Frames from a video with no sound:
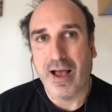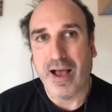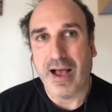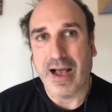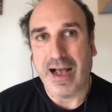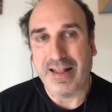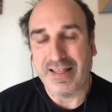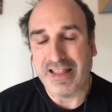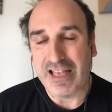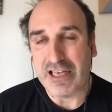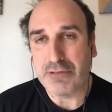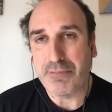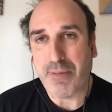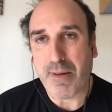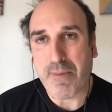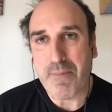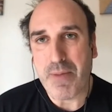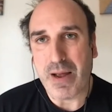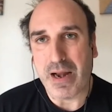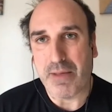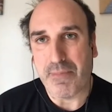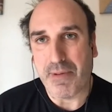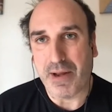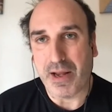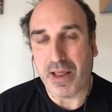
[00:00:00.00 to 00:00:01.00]
and that's been
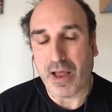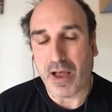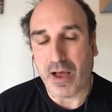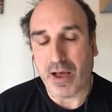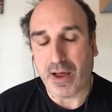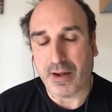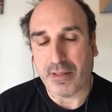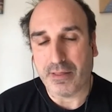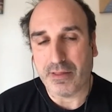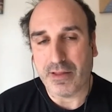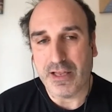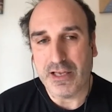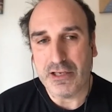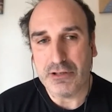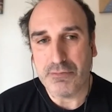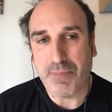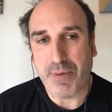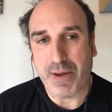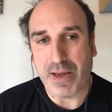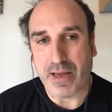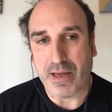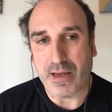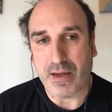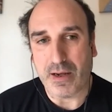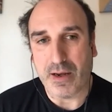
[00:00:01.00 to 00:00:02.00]
very, very hard. It's
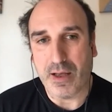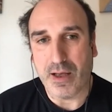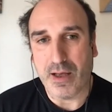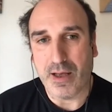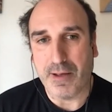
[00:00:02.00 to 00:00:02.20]
been